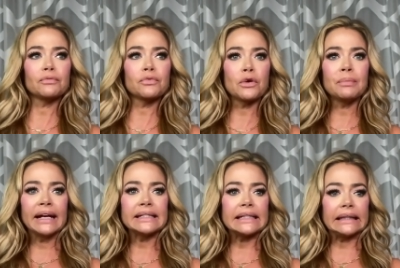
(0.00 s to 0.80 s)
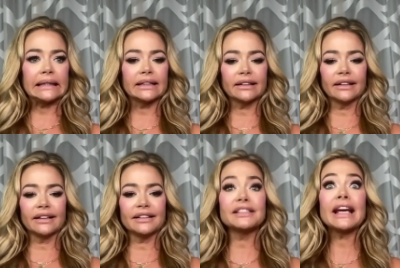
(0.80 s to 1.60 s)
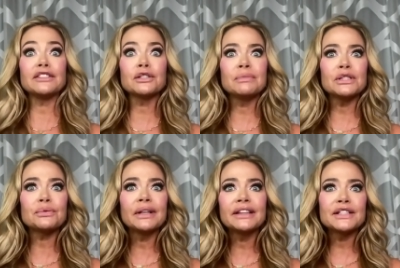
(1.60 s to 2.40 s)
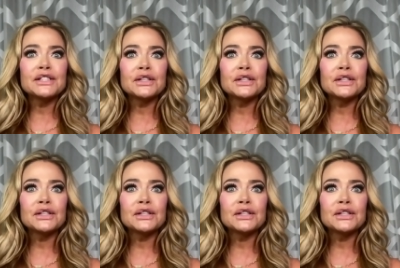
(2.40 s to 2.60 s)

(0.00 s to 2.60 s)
romantic tension between the